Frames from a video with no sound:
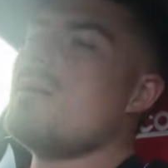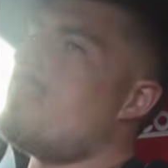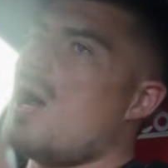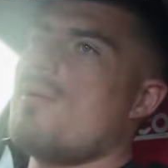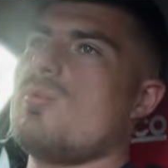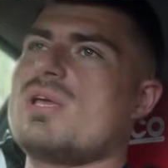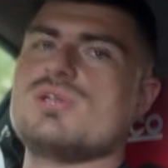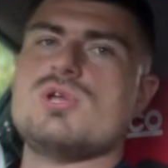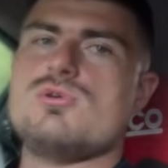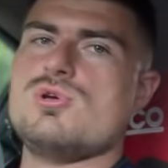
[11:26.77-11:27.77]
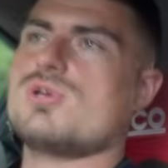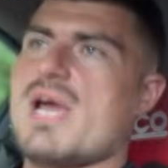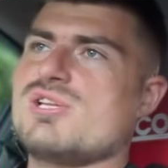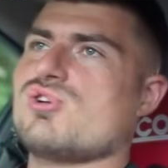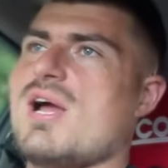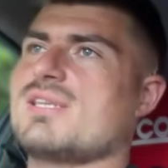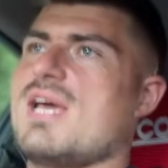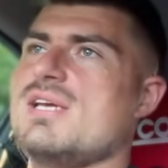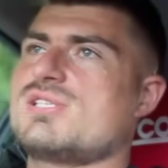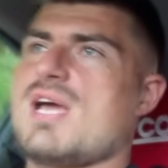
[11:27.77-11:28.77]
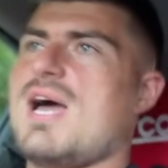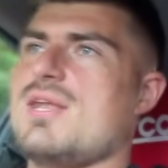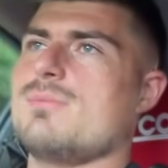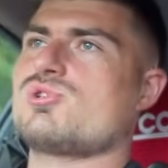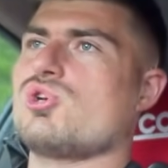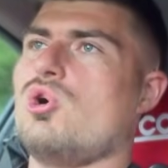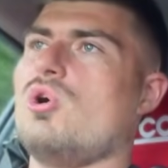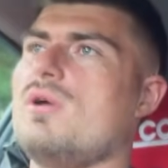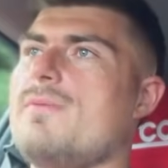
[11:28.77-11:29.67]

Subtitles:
but we can do UK track days and I'm sure